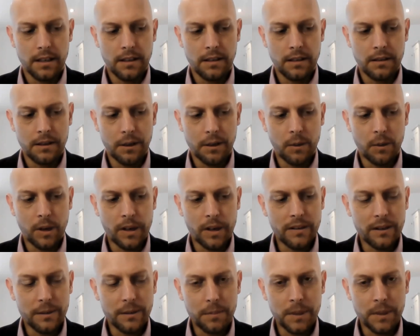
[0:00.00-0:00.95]
one
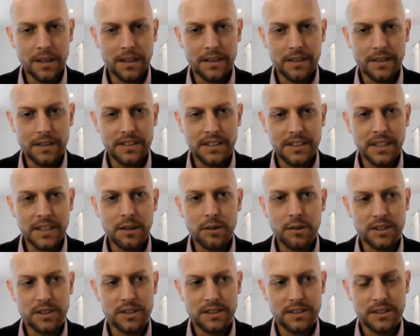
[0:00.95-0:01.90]
of the big
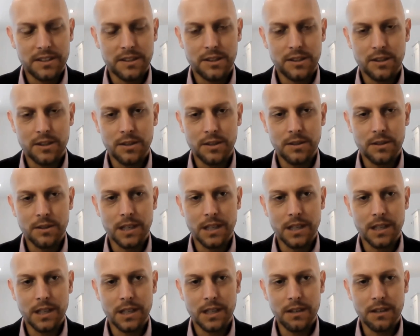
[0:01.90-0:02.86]
secrets to
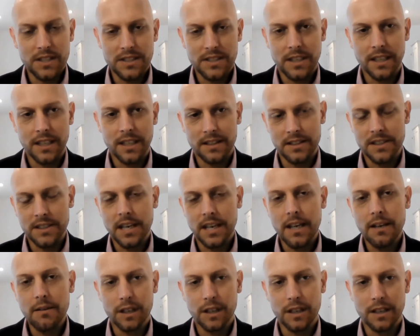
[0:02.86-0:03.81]
investing and
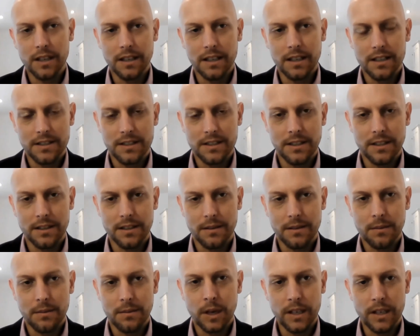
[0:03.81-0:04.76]
saving is that
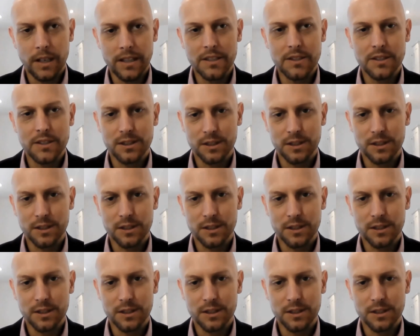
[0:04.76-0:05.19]
one needs to